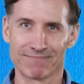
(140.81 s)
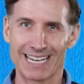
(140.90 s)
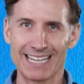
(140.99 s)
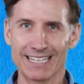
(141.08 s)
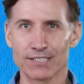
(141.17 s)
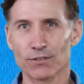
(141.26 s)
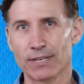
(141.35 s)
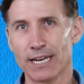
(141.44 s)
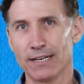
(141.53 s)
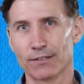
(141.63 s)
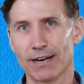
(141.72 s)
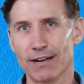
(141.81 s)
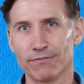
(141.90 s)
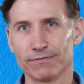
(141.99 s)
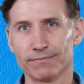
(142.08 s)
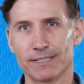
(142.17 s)
I think it's okay to
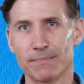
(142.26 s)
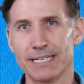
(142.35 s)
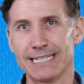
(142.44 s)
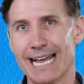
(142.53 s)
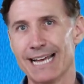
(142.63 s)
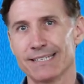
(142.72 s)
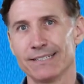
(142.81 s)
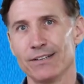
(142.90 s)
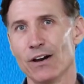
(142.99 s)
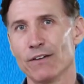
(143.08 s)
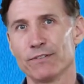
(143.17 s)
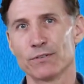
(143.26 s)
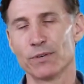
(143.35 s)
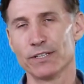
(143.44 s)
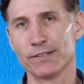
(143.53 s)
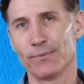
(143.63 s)
grab somebody's ass in the office
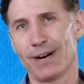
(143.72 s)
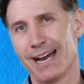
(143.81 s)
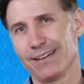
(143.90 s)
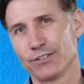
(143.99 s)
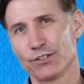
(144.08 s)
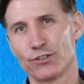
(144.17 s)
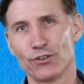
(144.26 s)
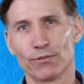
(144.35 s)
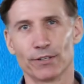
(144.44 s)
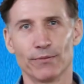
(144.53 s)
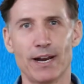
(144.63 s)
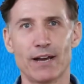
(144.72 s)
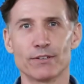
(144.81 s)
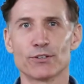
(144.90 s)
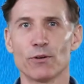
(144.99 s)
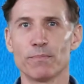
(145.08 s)
once in a while. You're just joking around.
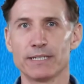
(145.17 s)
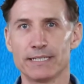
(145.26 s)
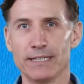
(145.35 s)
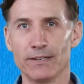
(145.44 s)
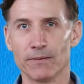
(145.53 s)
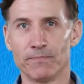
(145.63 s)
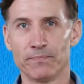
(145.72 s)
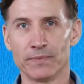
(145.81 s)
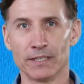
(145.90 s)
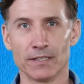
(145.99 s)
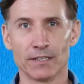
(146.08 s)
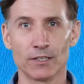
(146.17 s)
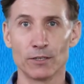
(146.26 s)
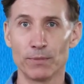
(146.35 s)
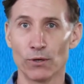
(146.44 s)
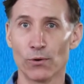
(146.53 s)
It's no big deal.
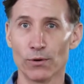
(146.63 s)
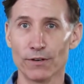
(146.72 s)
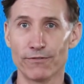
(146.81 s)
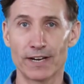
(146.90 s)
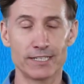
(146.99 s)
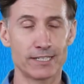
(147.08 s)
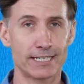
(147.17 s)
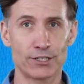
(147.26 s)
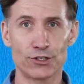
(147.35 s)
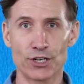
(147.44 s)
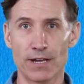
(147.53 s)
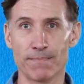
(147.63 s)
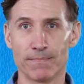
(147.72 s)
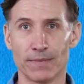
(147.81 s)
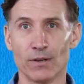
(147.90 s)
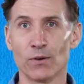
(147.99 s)
You'd be horrified. You say,
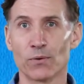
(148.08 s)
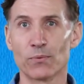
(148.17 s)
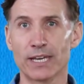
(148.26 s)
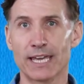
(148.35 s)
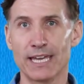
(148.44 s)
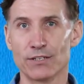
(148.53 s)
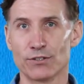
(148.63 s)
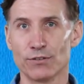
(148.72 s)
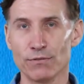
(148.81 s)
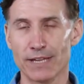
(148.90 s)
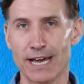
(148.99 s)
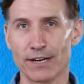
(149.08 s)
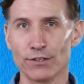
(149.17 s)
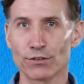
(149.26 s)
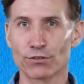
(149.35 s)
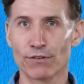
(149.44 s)
Jim, we can't do that. Are
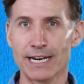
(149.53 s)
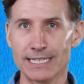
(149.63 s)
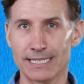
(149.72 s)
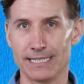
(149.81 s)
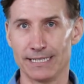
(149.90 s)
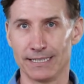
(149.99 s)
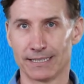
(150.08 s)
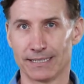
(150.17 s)
you crazy?